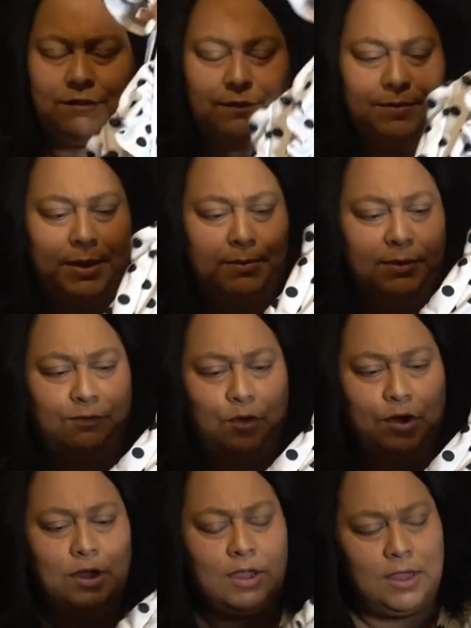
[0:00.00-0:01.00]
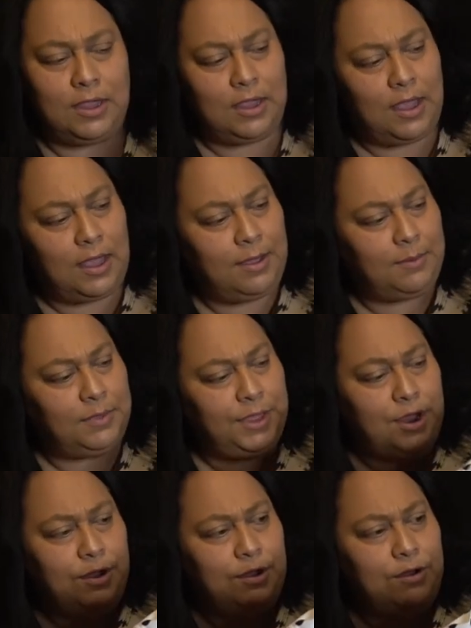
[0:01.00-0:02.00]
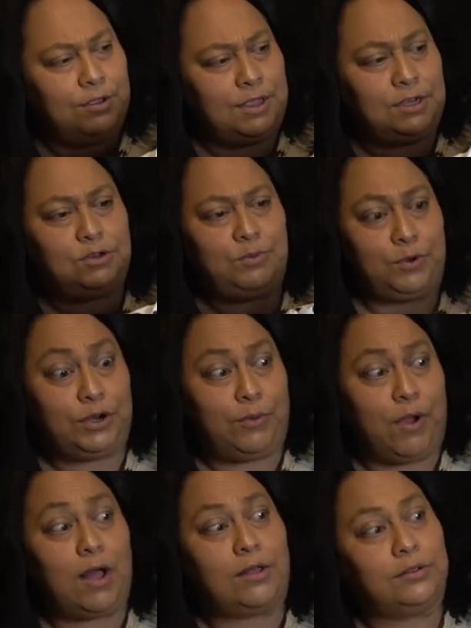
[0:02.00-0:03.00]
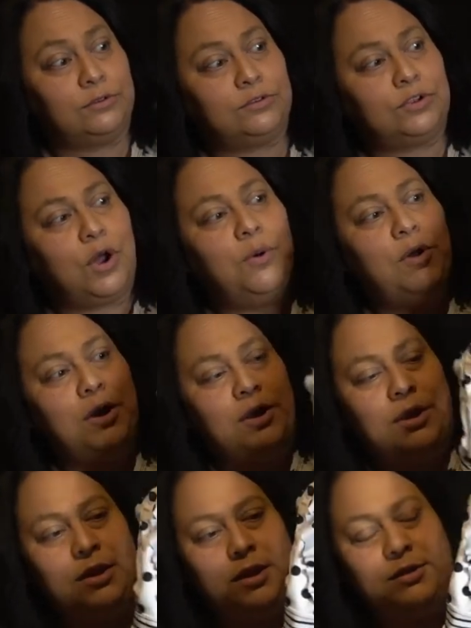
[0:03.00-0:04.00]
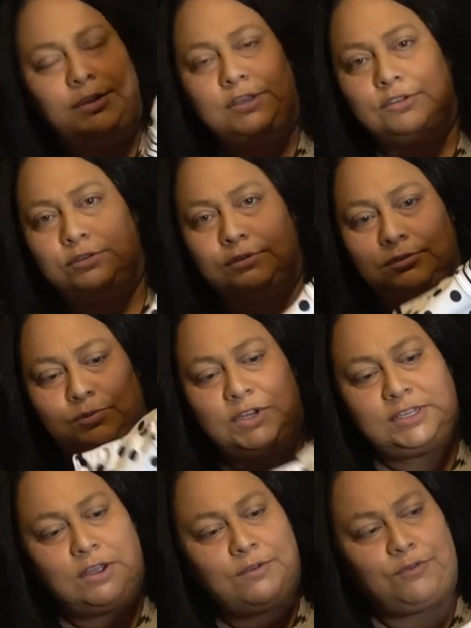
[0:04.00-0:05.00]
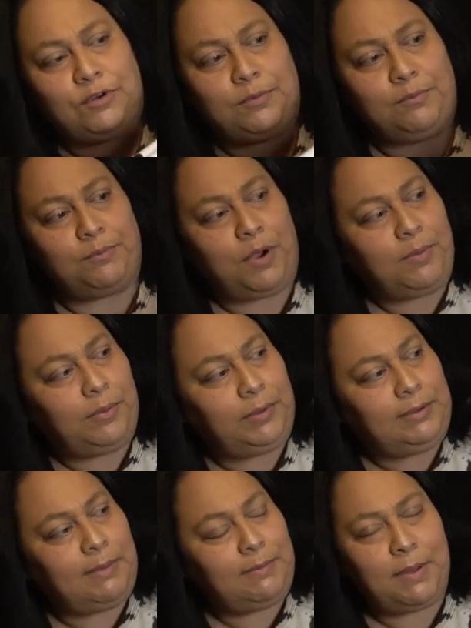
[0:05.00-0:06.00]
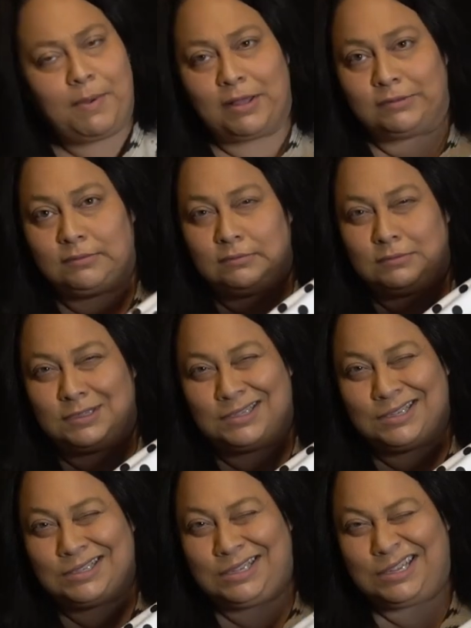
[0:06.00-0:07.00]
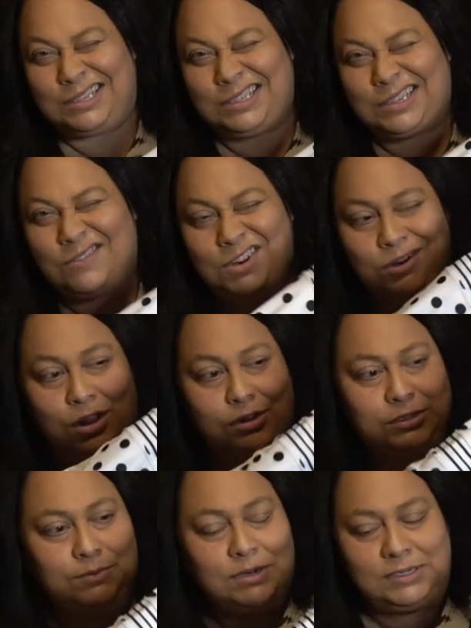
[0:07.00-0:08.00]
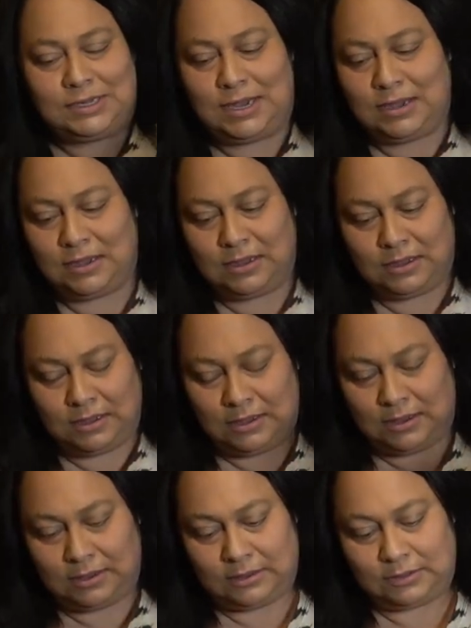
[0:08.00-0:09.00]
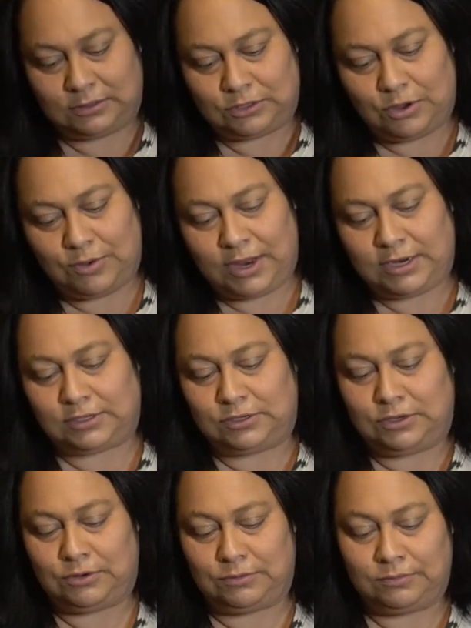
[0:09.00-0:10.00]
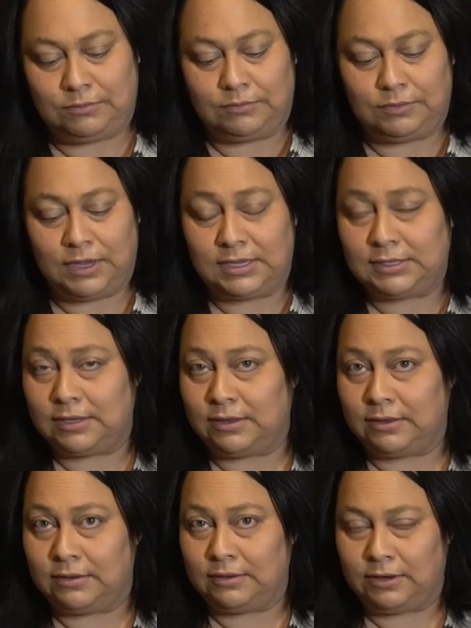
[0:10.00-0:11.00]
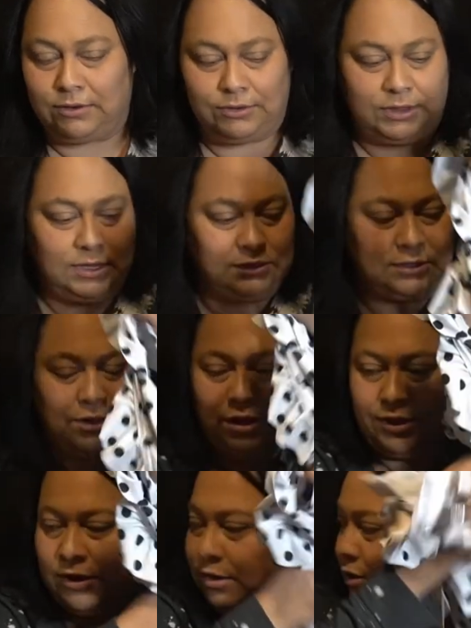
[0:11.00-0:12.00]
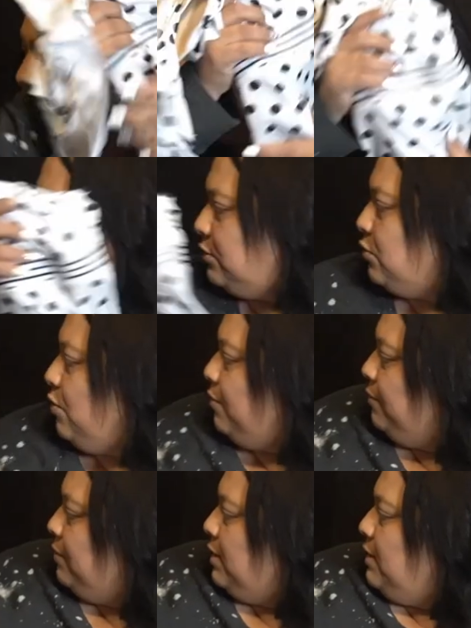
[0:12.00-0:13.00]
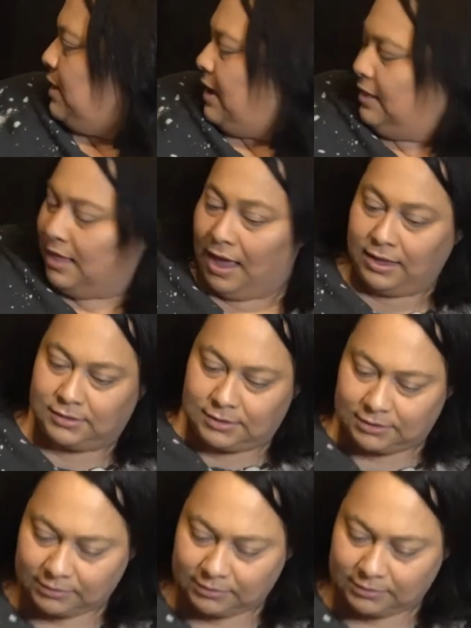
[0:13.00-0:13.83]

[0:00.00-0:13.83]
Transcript: from them before um, they're they do pretty well. So these retail for probably maybe about 60 70 dollars I want to say. So and it's new. It has a little thing still on there. This is cool. Like that.